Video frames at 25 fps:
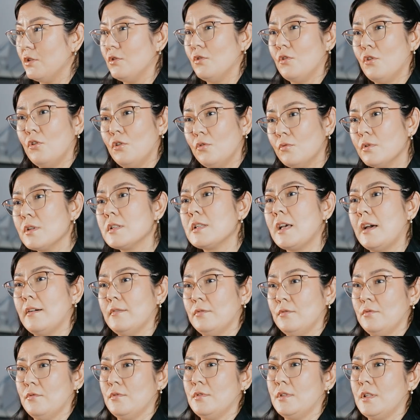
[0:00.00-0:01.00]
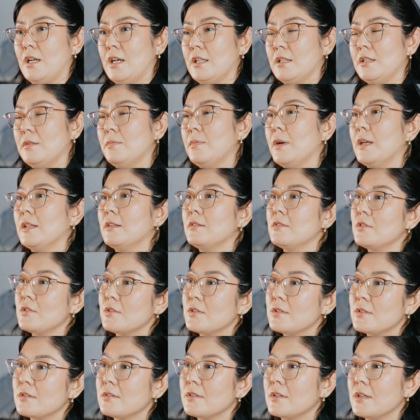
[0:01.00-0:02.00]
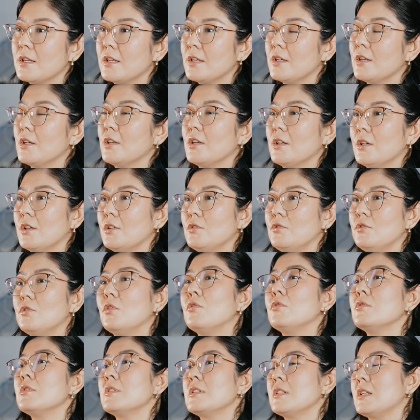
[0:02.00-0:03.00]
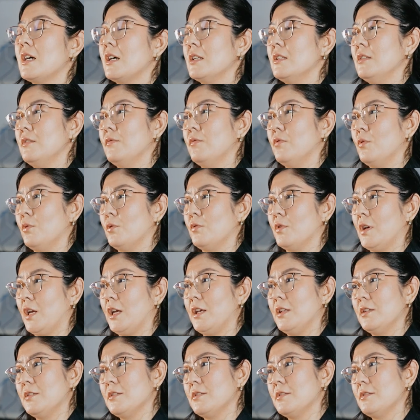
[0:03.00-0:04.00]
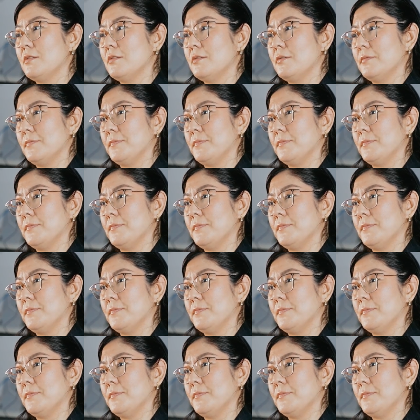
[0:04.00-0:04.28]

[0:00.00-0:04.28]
You always have to study. But just don't study for grades.